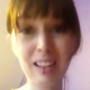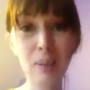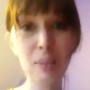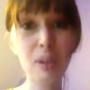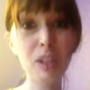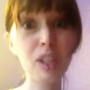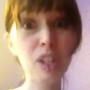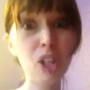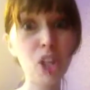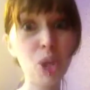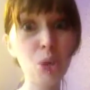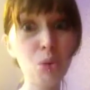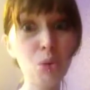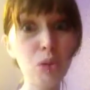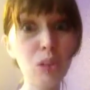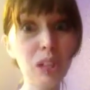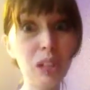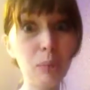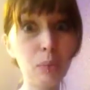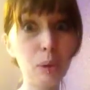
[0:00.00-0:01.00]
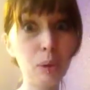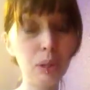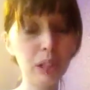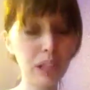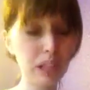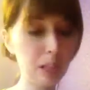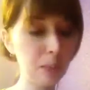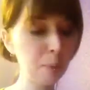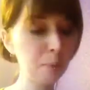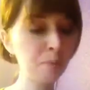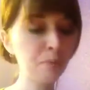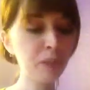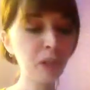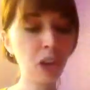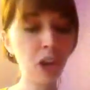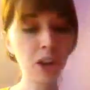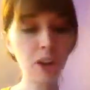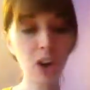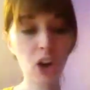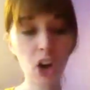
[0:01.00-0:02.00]
That makes it hugely bulky,
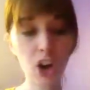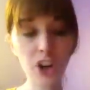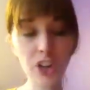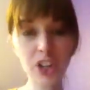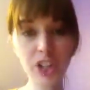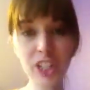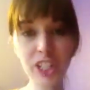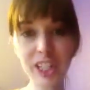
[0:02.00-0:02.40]
harder